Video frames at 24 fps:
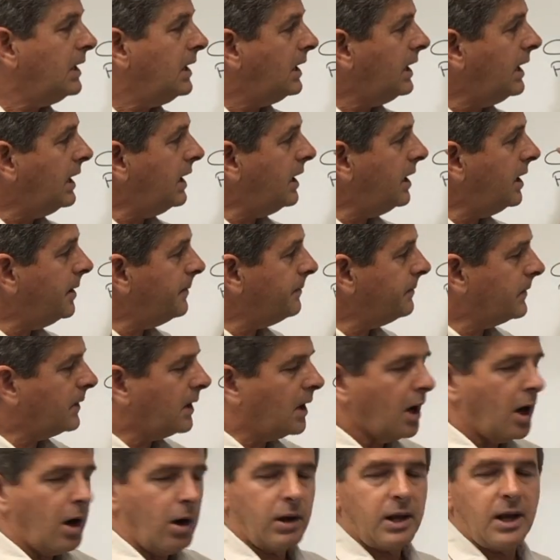
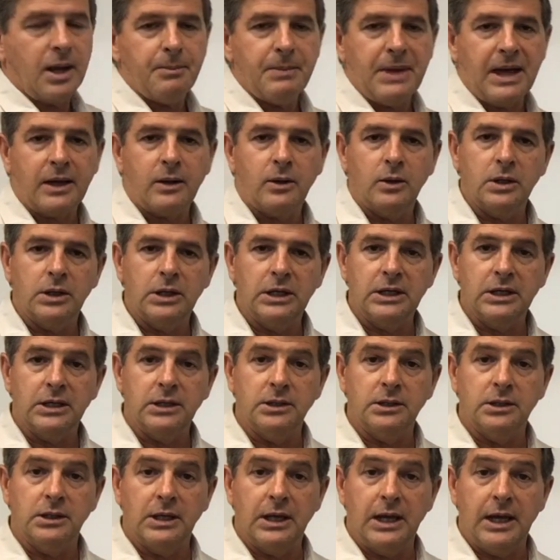I'll come back
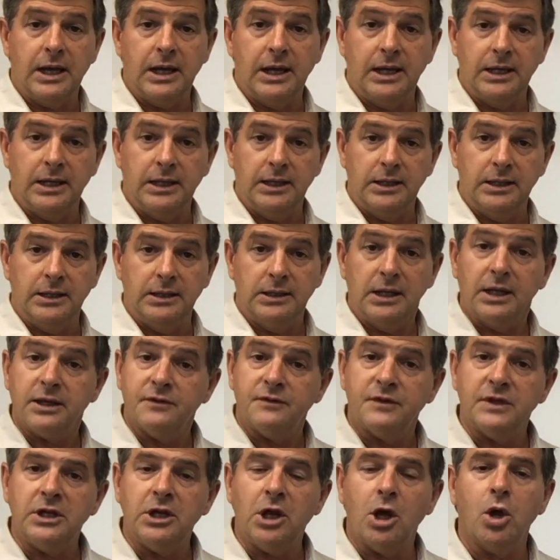in another
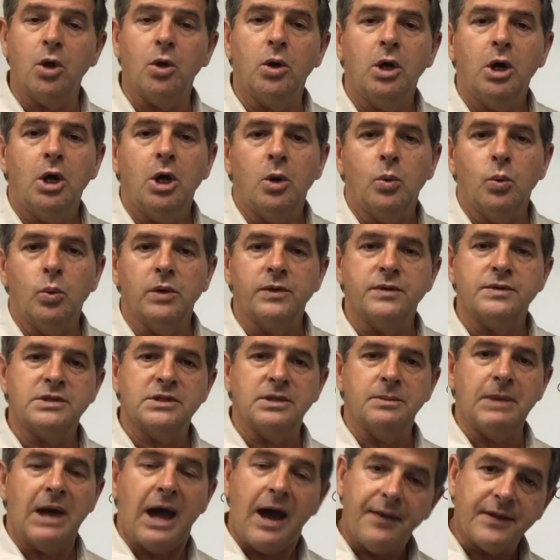video with
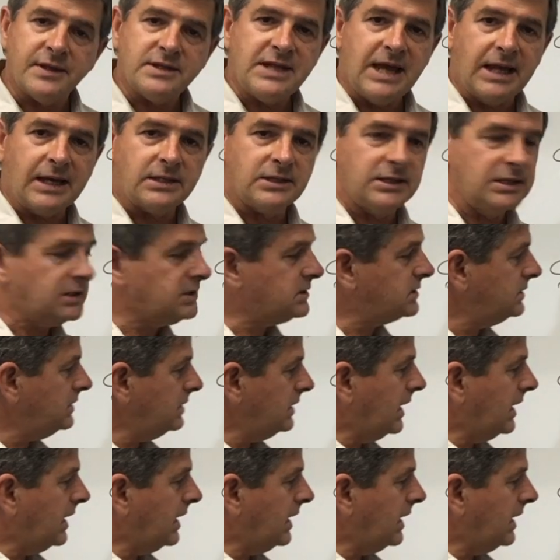some other tactics,